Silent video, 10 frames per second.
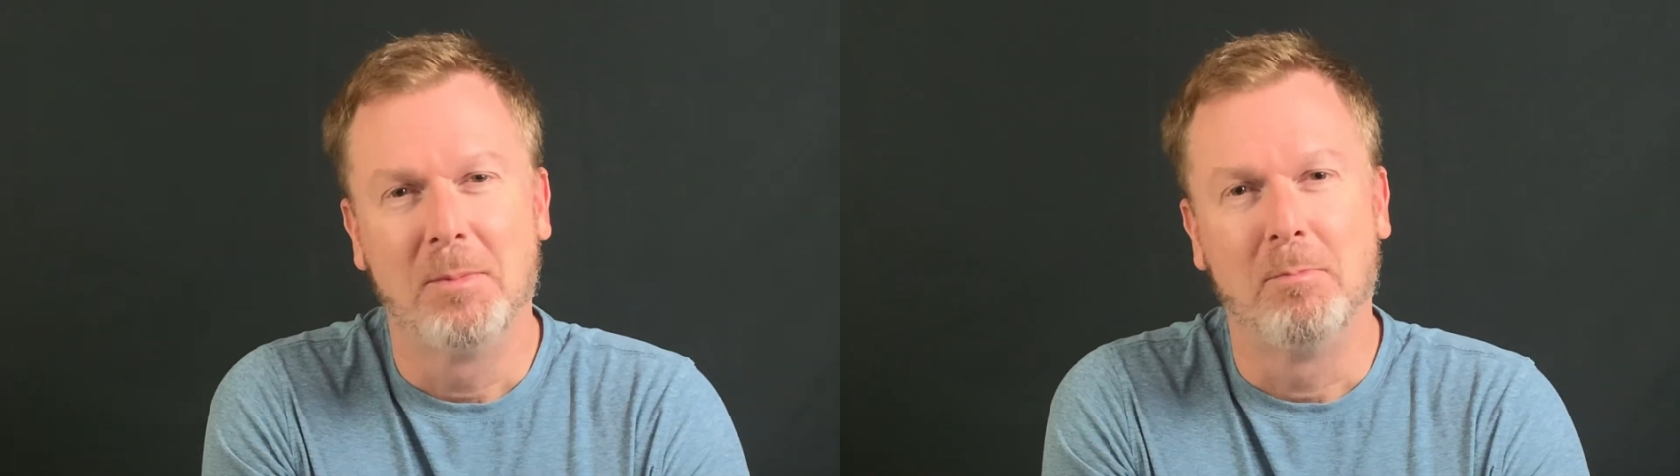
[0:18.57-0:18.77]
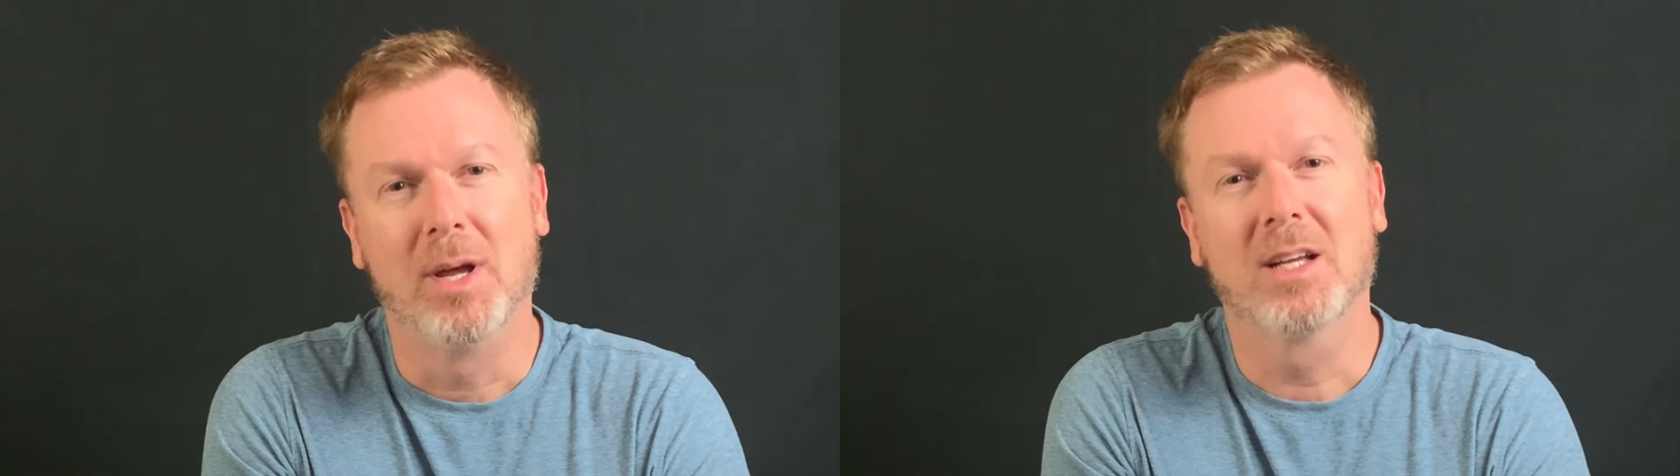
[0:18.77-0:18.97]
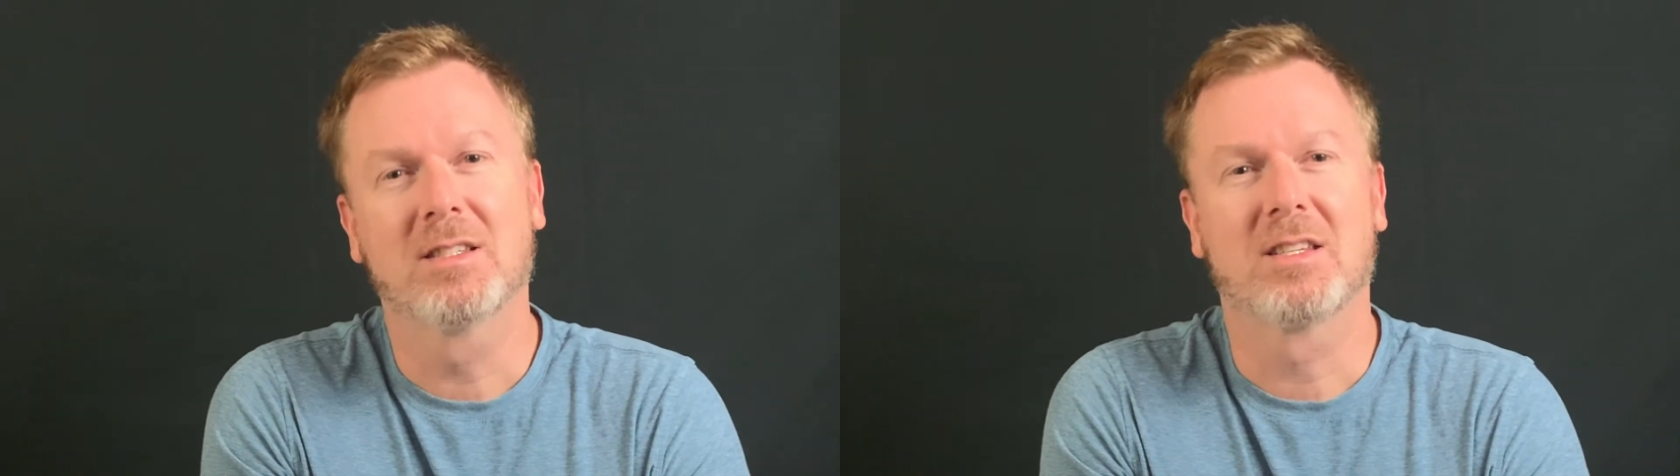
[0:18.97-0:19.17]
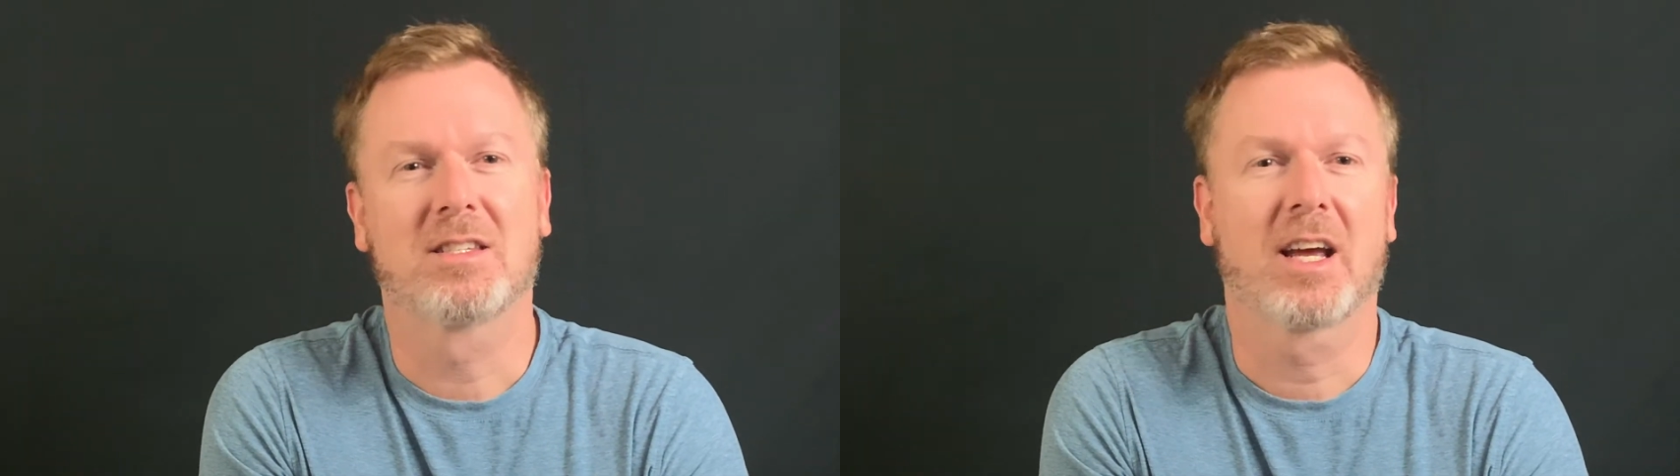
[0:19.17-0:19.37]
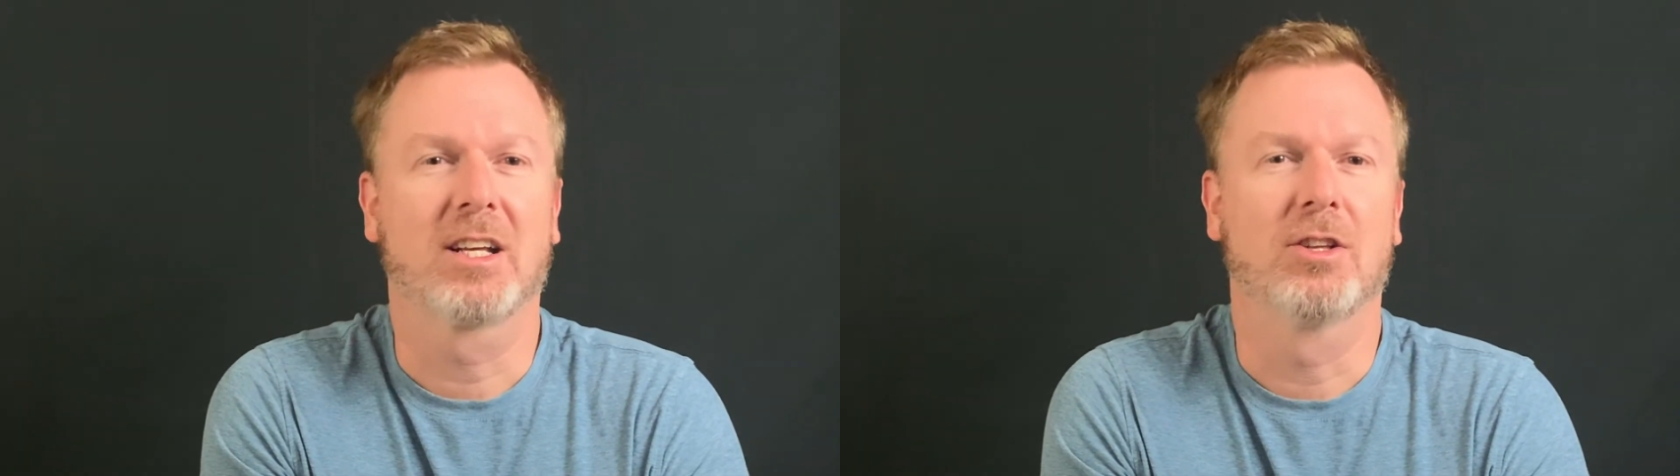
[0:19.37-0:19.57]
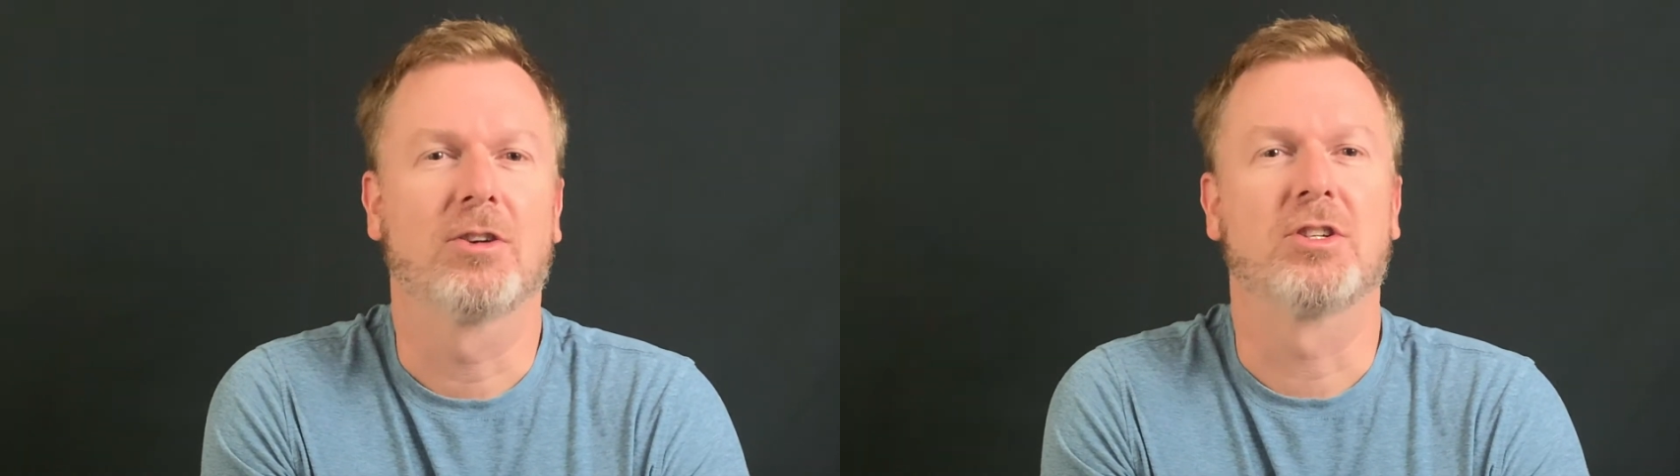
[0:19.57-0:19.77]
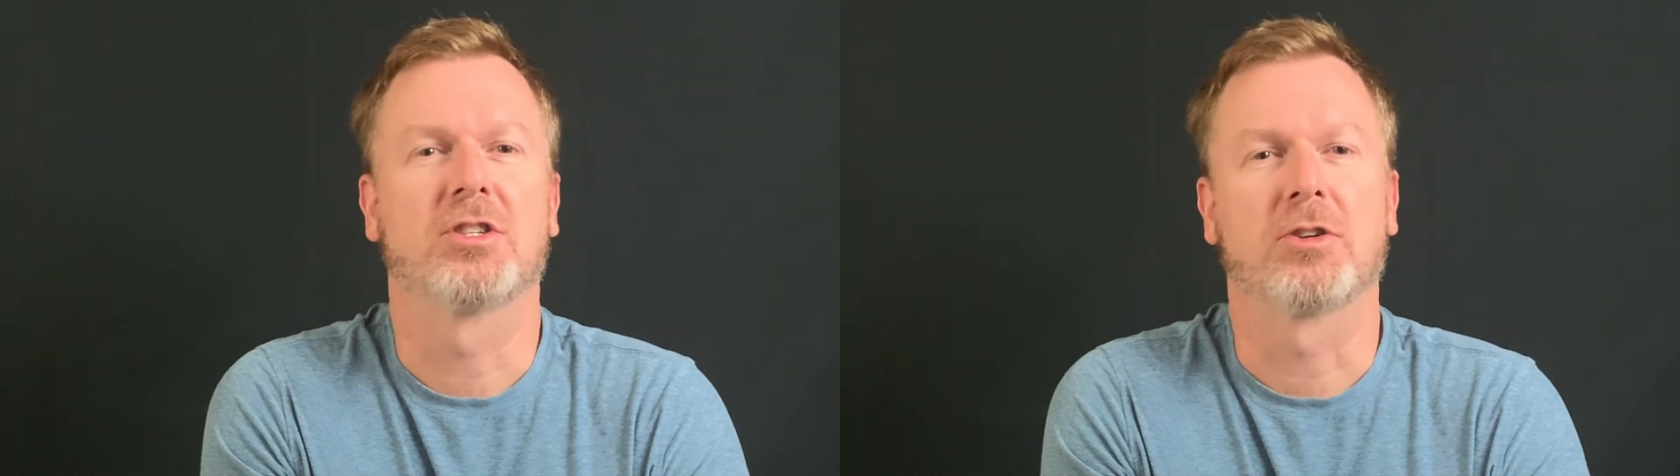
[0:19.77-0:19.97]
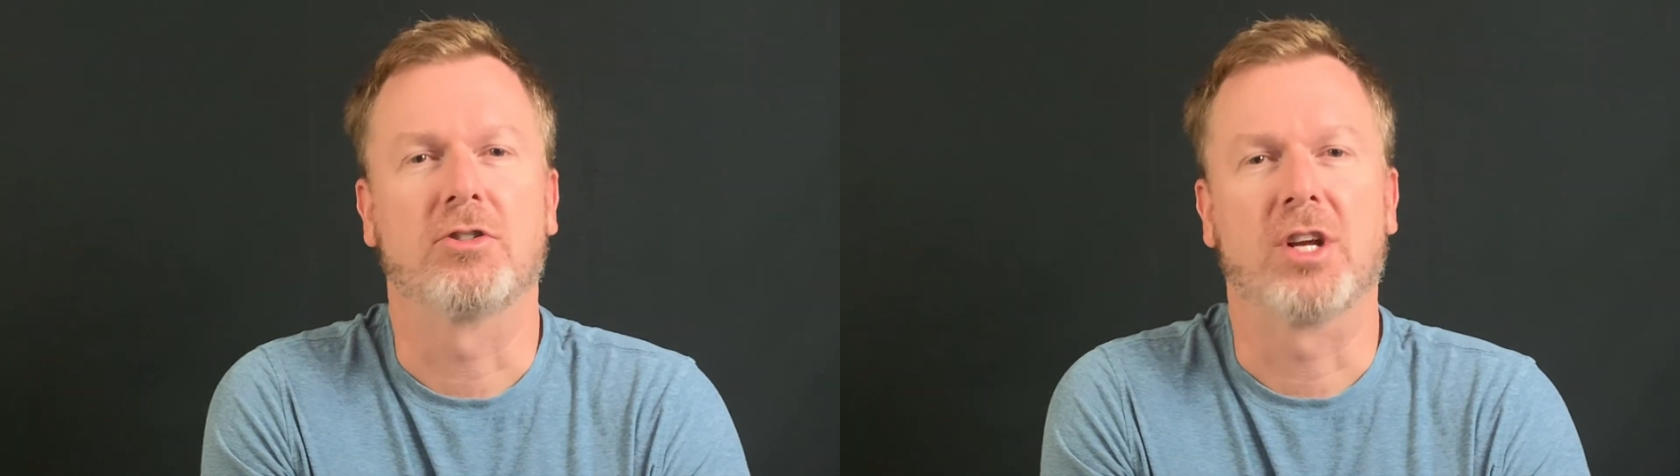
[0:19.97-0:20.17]
Bing is the second largest
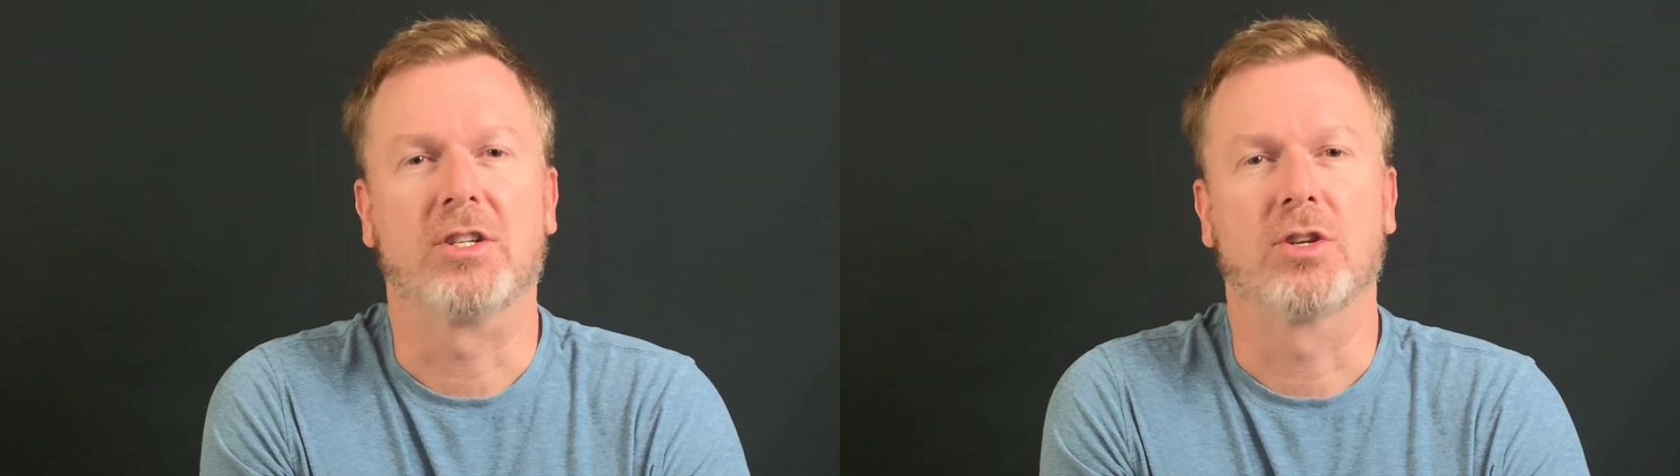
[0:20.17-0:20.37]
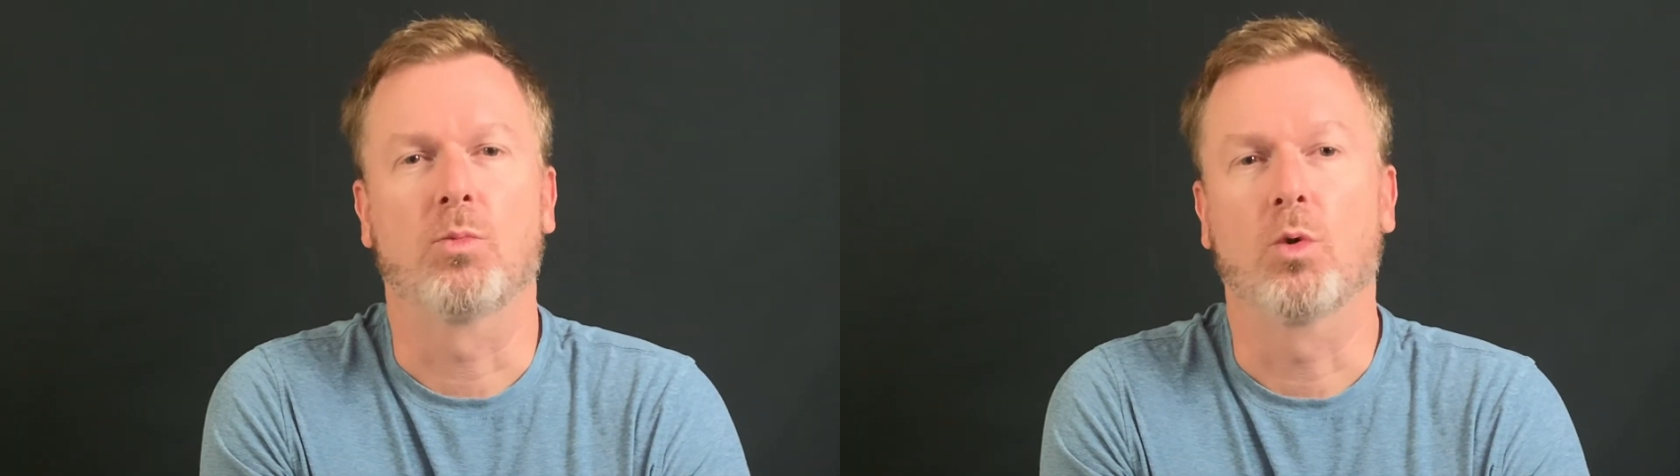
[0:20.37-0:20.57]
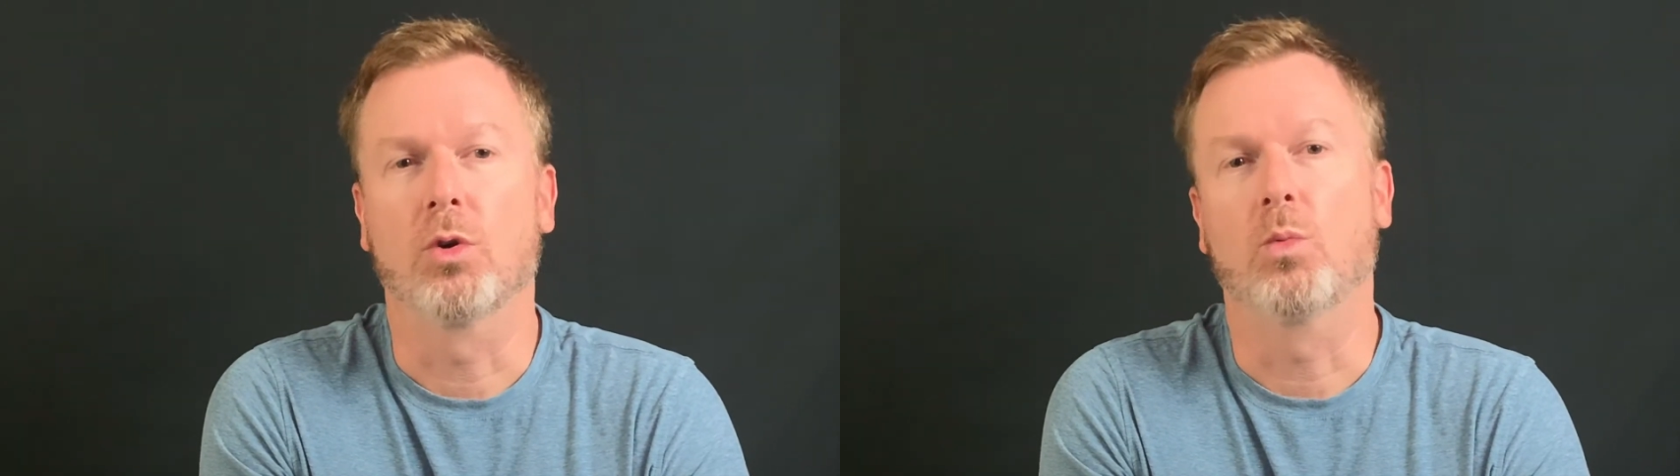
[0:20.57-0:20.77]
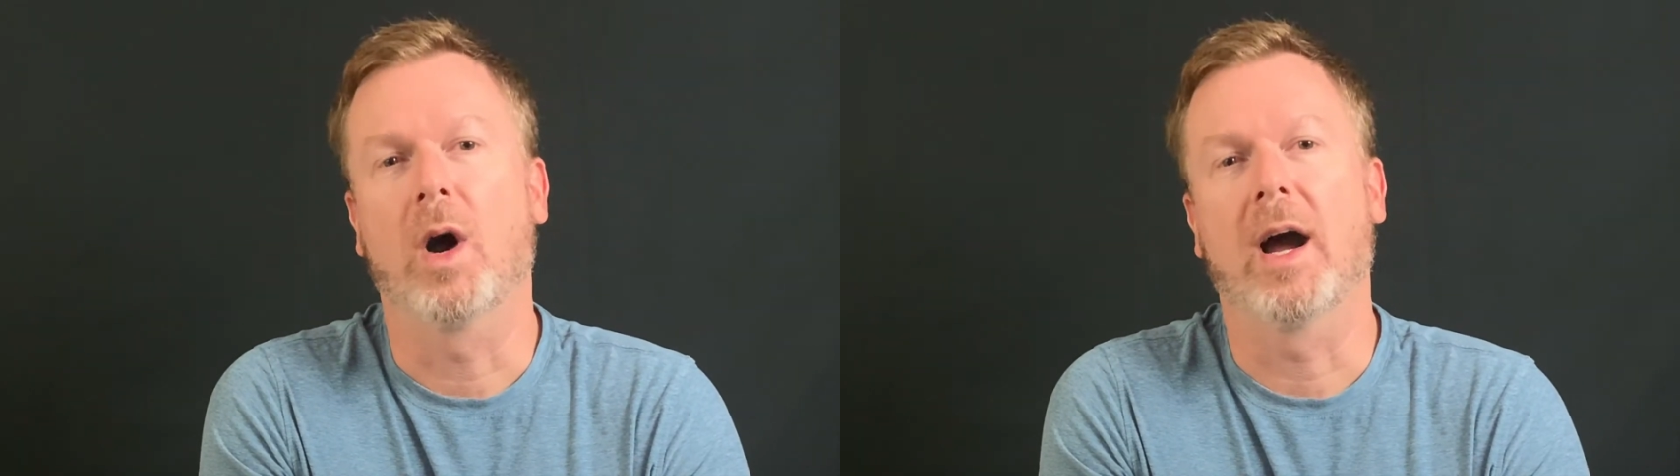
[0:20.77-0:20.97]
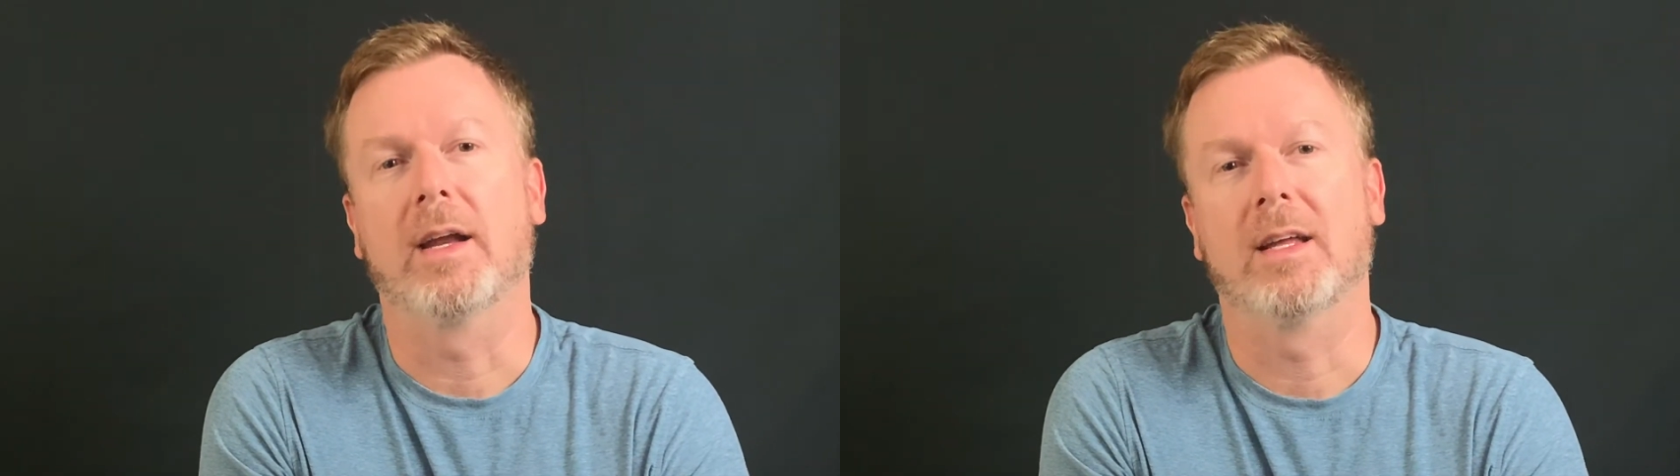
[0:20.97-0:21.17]
search engine worldwide,